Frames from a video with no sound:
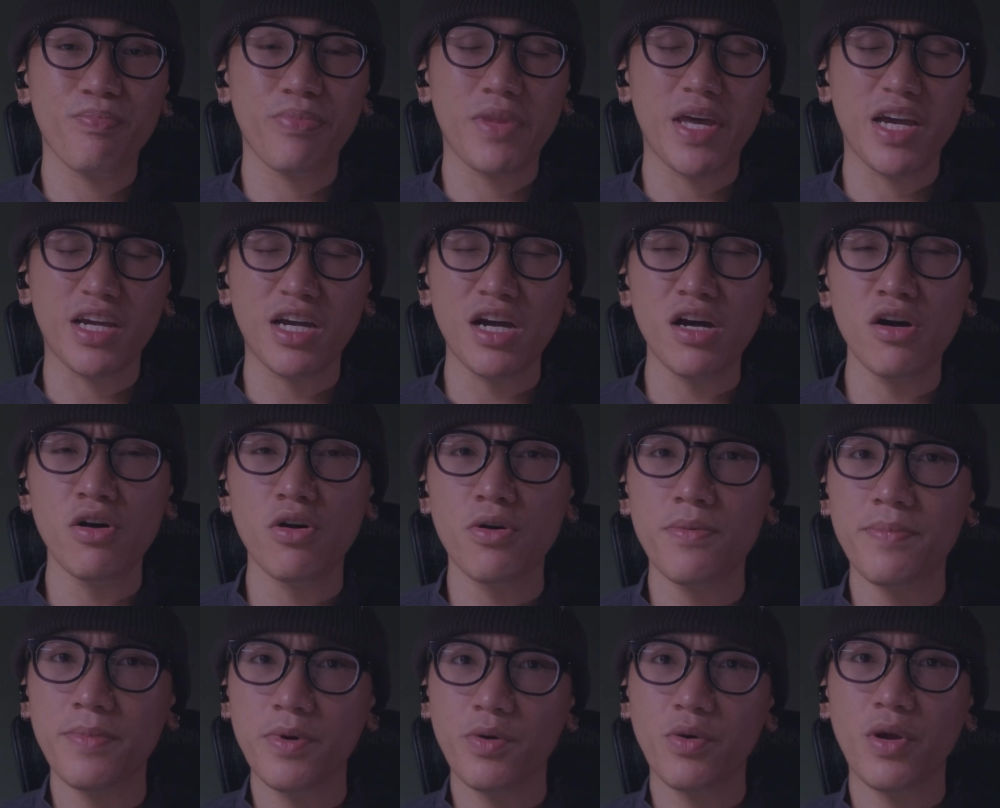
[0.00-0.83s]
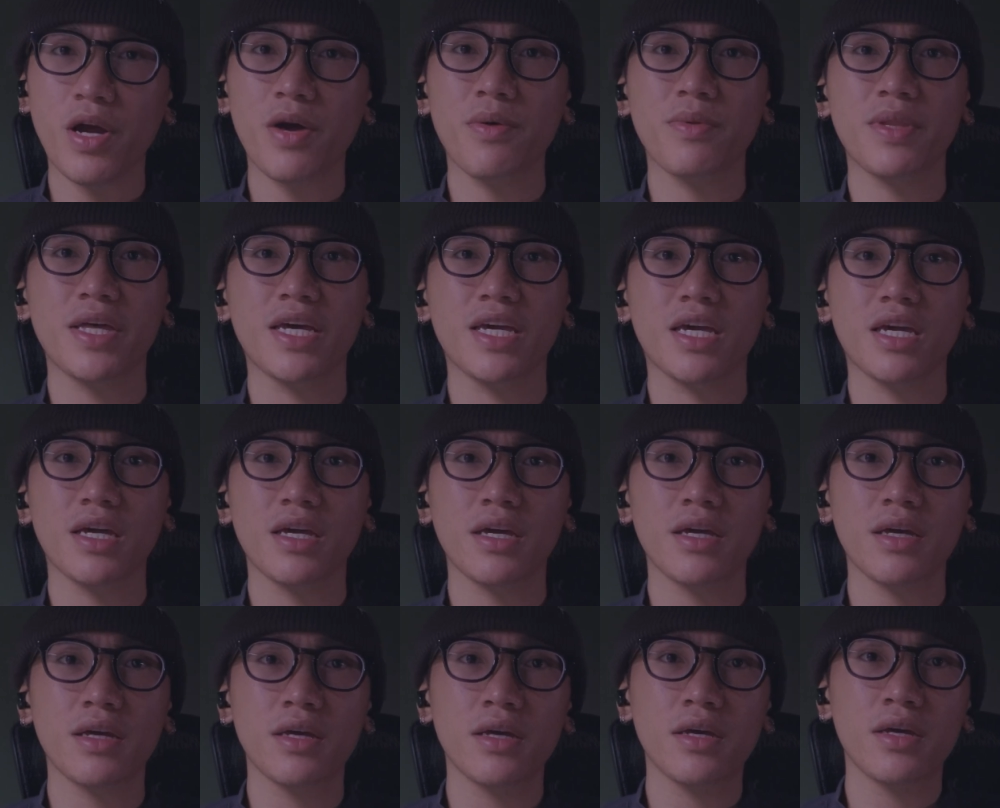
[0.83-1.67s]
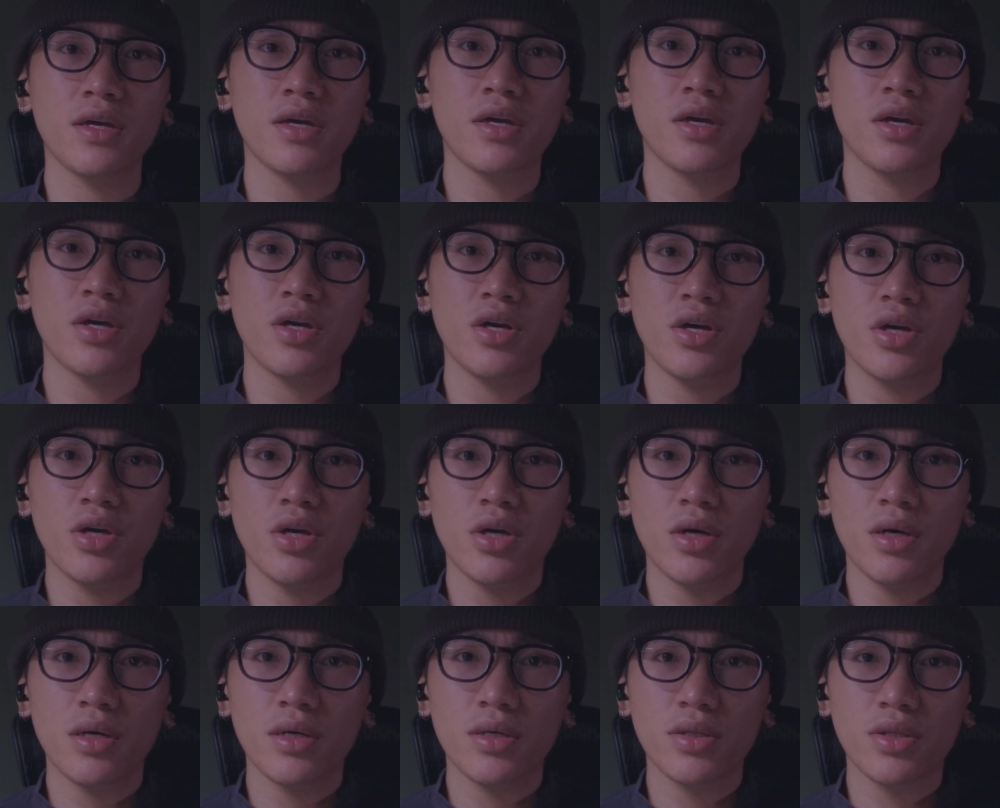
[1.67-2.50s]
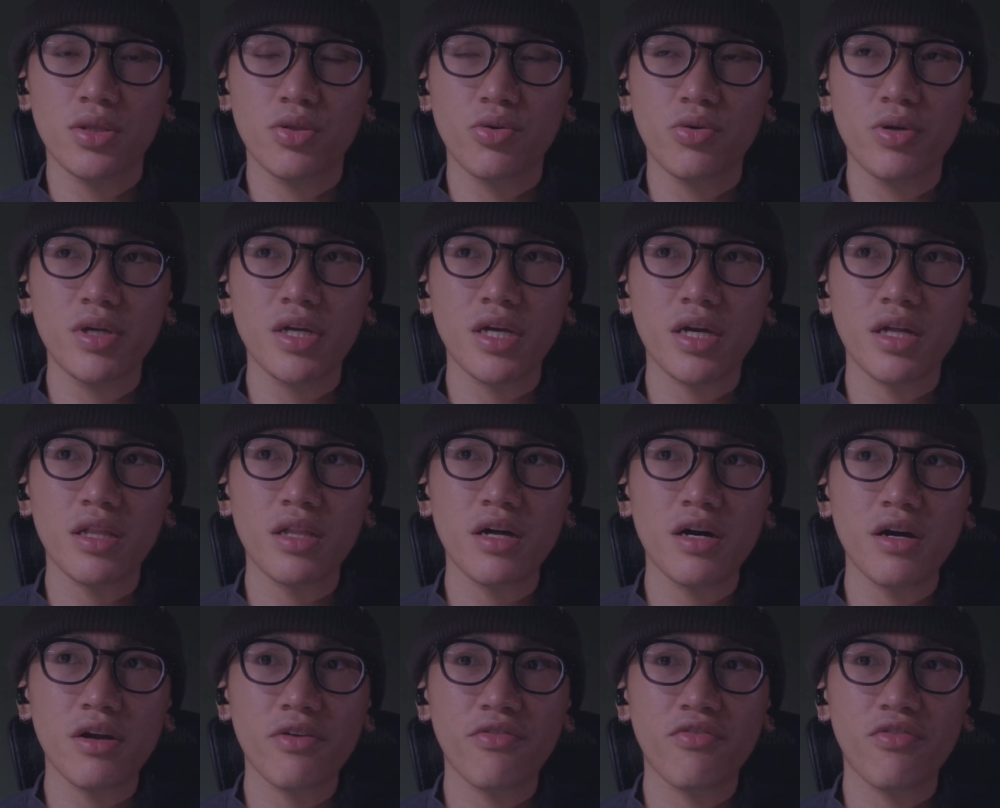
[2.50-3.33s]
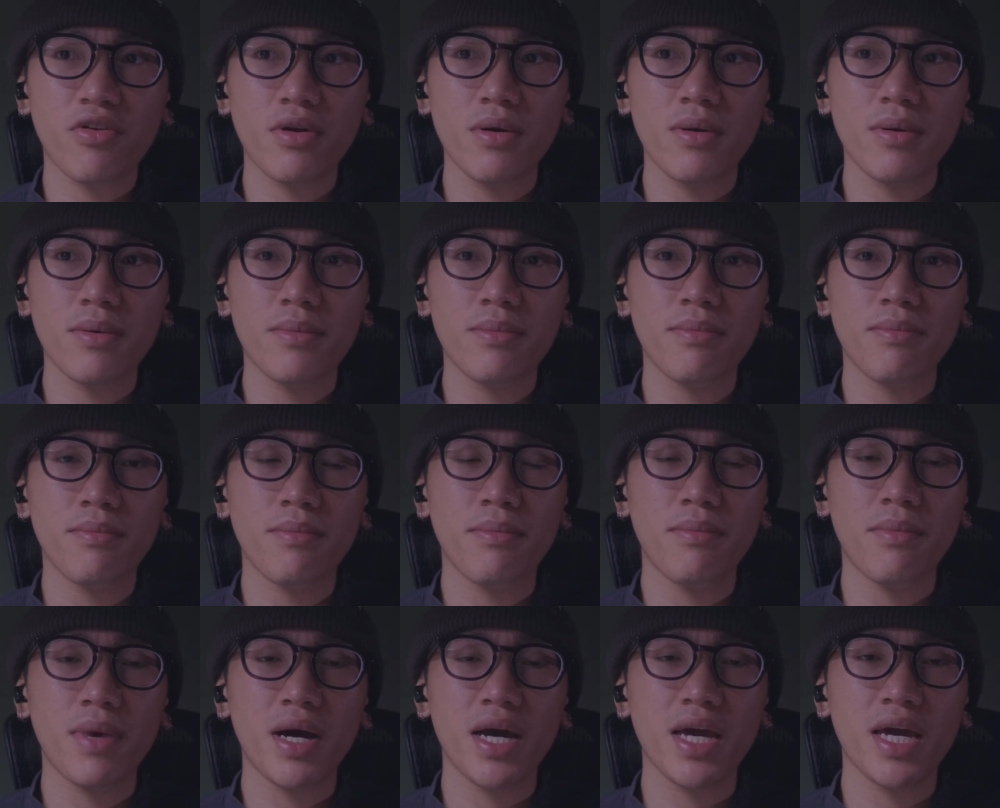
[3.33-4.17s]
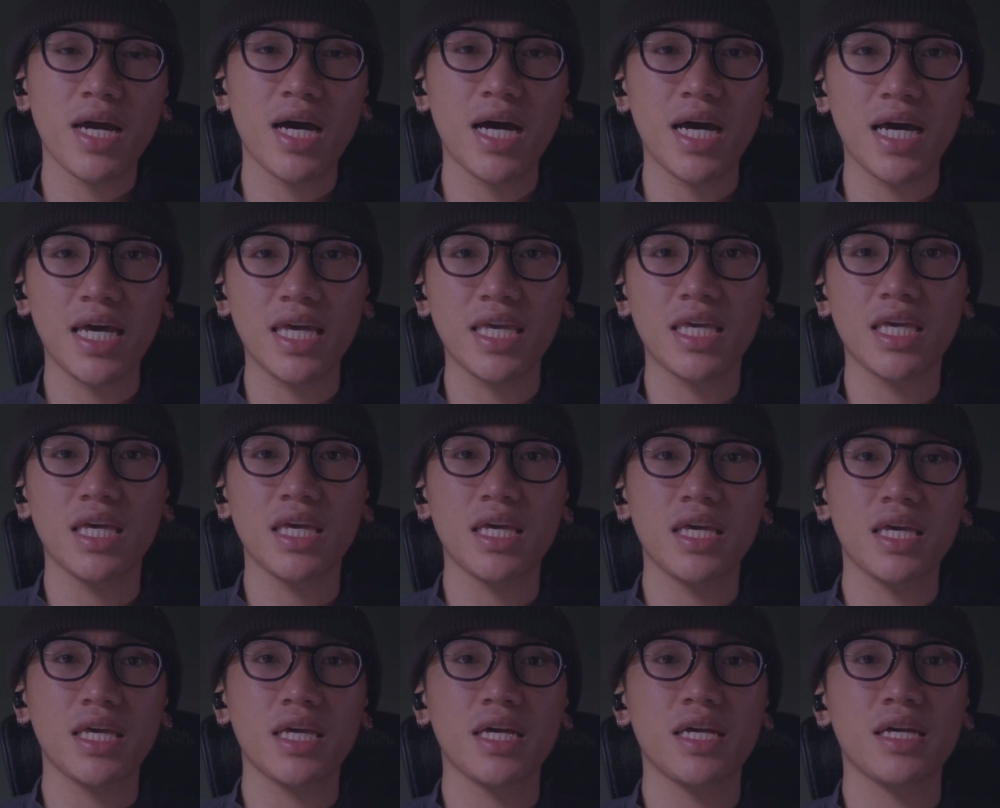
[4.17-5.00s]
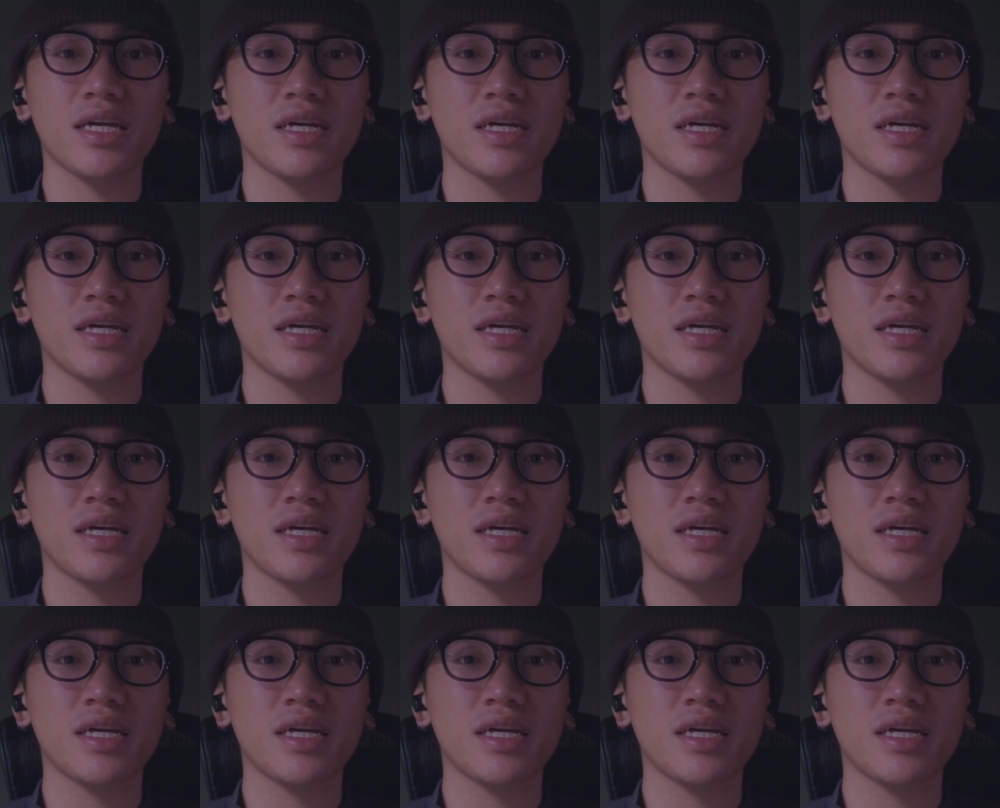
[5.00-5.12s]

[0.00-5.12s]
I got home around like 3 o'clock from my hiking